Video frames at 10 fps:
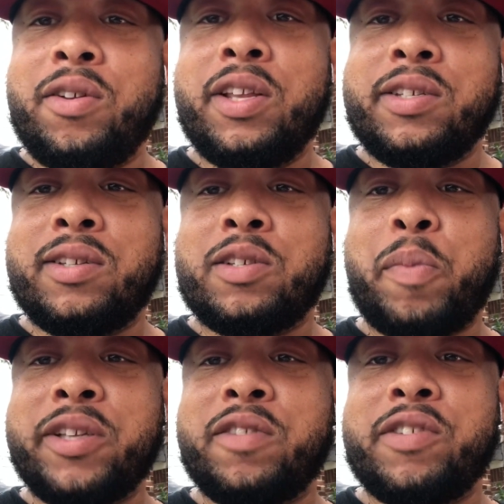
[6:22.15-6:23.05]
as
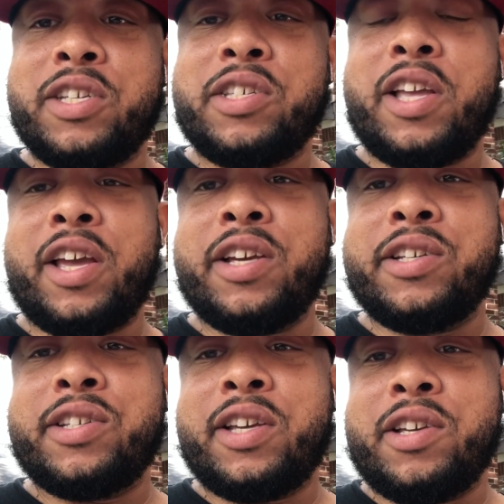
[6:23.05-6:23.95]
expensive as this thing
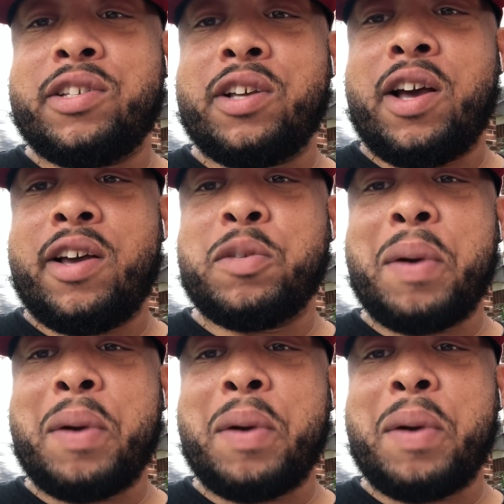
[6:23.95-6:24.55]
is